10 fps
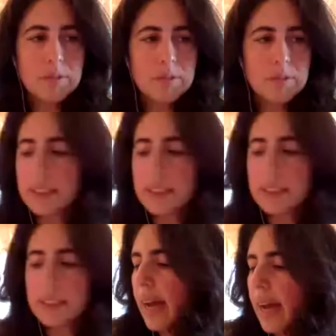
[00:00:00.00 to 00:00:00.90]
reading
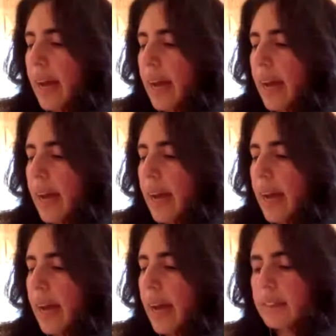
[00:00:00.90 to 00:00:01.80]
texts,
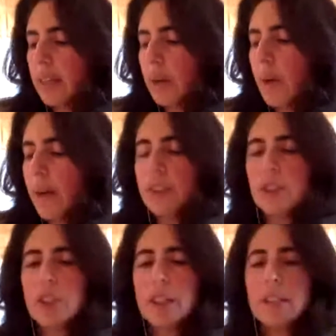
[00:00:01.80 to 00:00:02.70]
they're asking
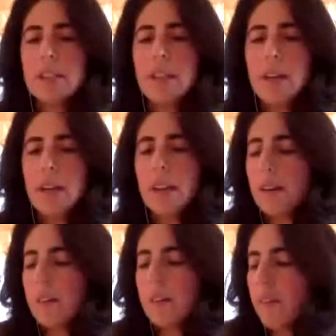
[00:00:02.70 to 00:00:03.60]
questions,
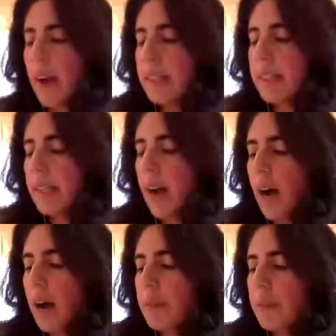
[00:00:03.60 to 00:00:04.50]
they're finding
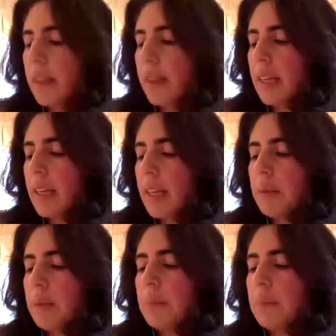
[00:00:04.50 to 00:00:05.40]
common
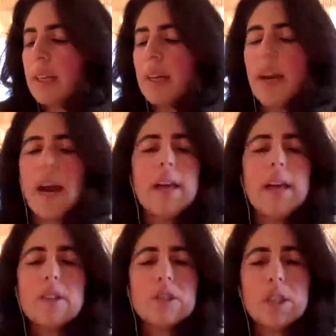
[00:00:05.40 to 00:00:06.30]
themes,
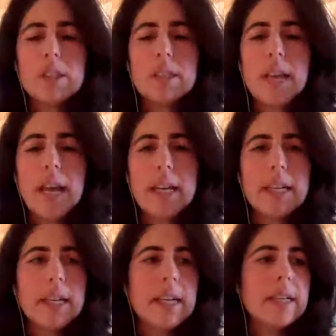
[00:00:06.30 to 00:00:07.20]
and they're just
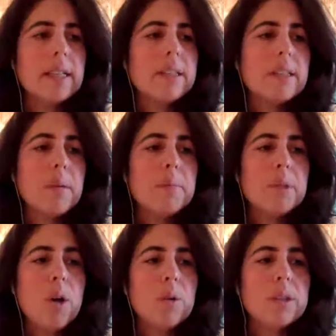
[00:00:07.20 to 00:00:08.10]
taking some
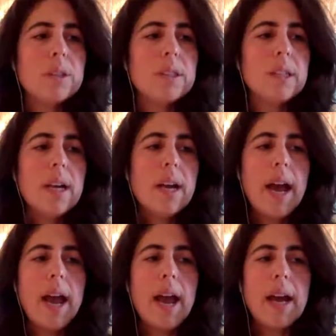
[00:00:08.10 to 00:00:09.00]
notes.
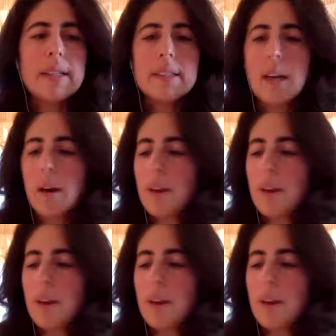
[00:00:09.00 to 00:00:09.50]
And